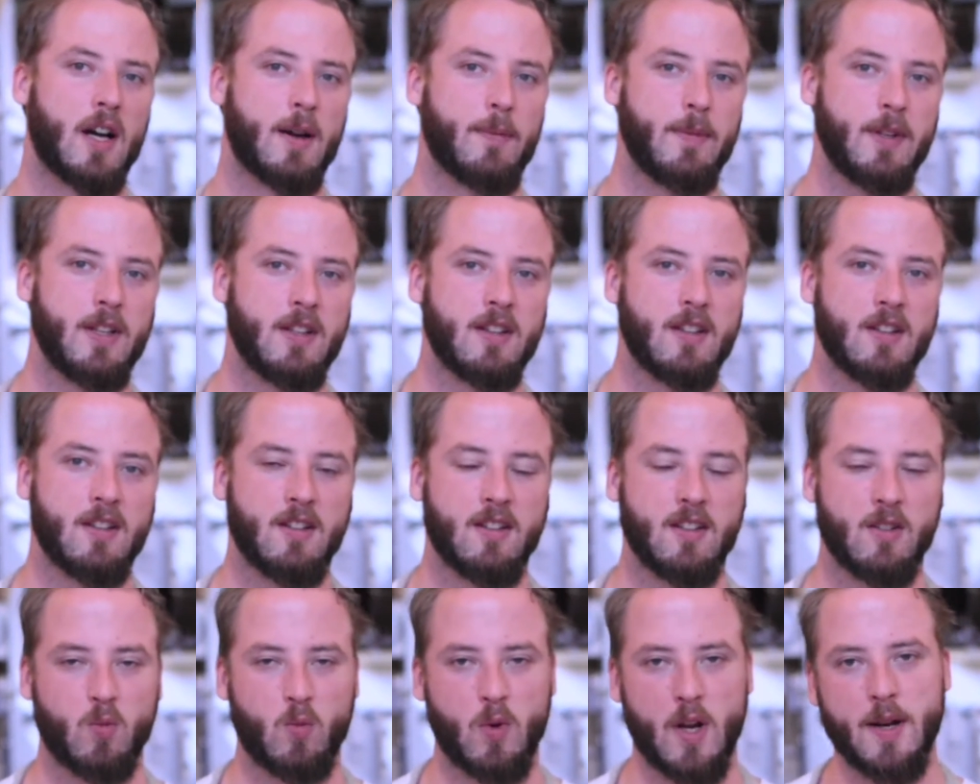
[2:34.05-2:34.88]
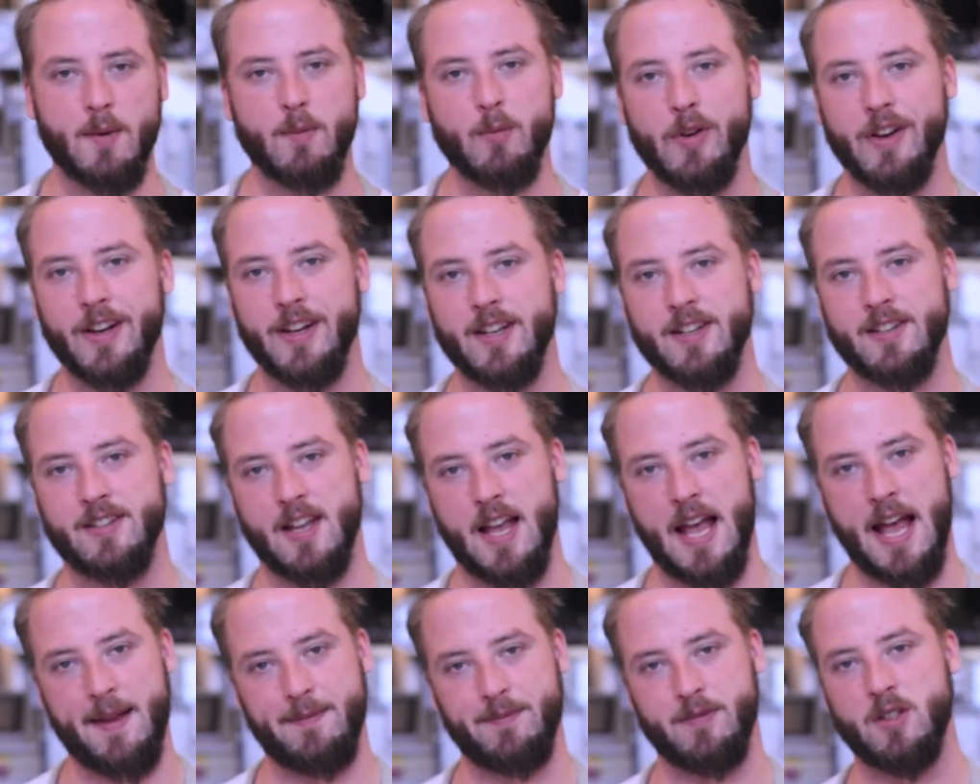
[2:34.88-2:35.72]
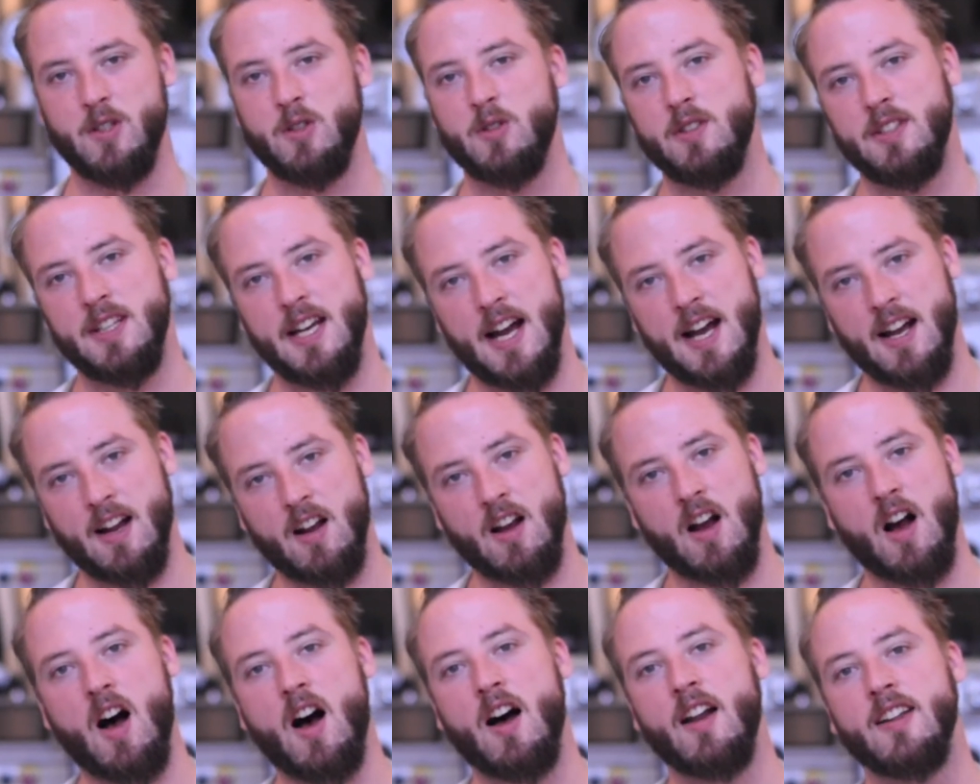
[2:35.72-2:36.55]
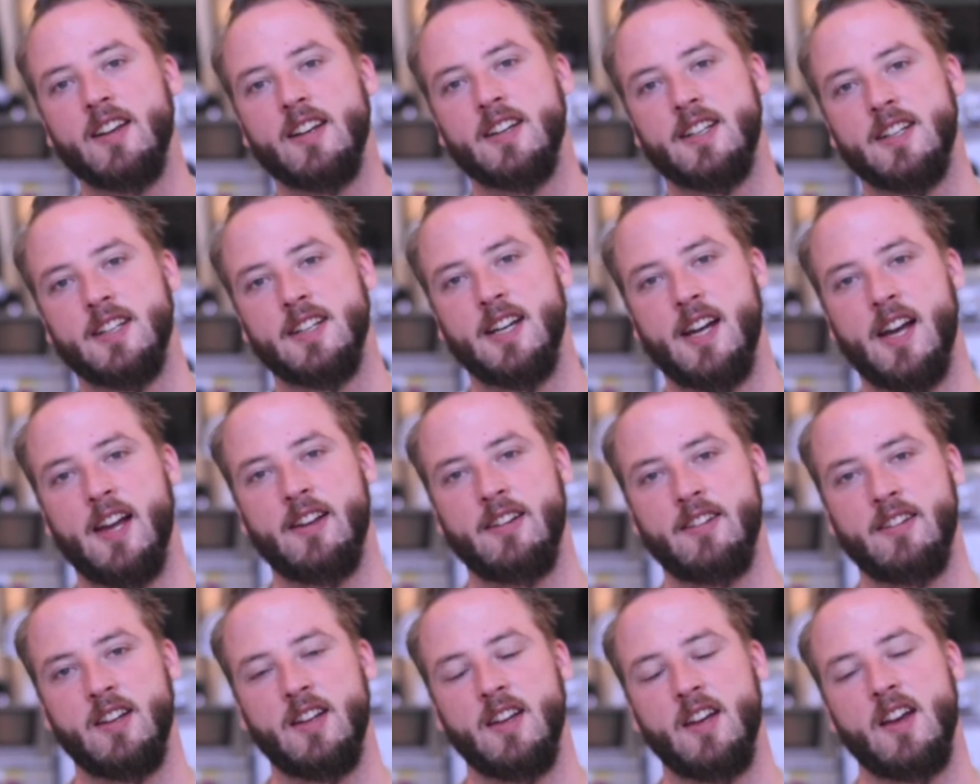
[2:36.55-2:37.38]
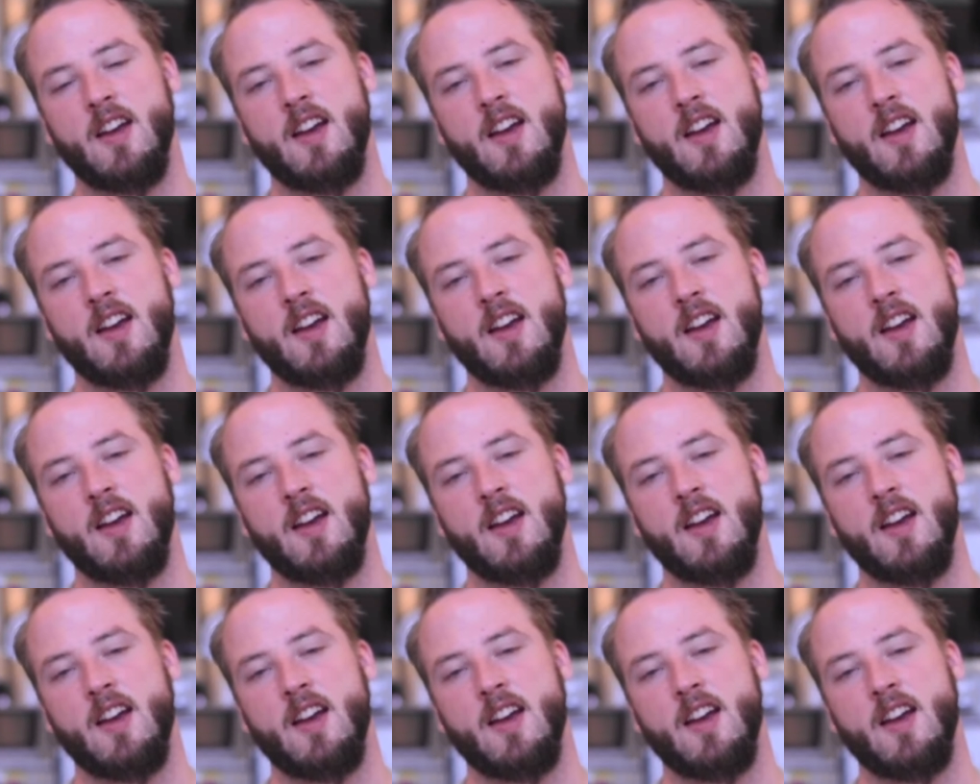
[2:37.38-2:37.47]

I mean, the Red Brick is absolutely iconic, and